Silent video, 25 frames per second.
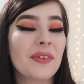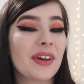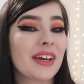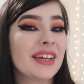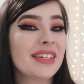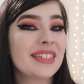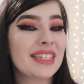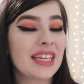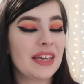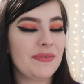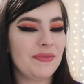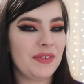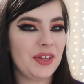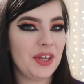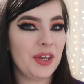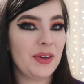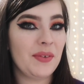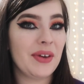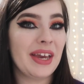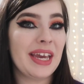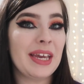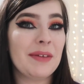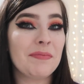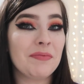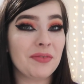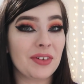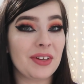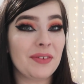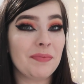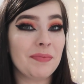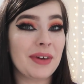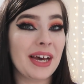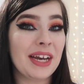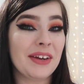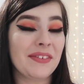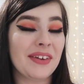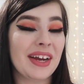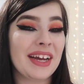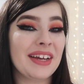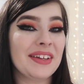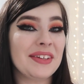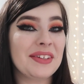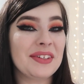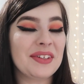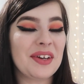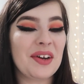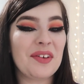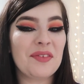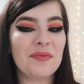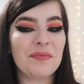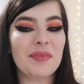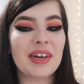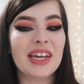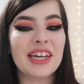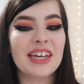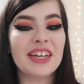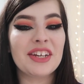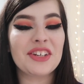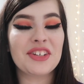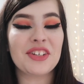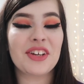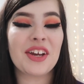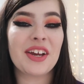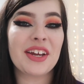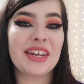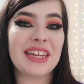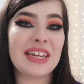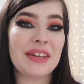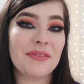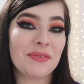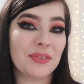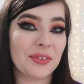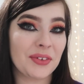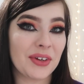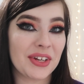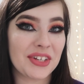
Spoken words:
first giving you a brief background of my journey through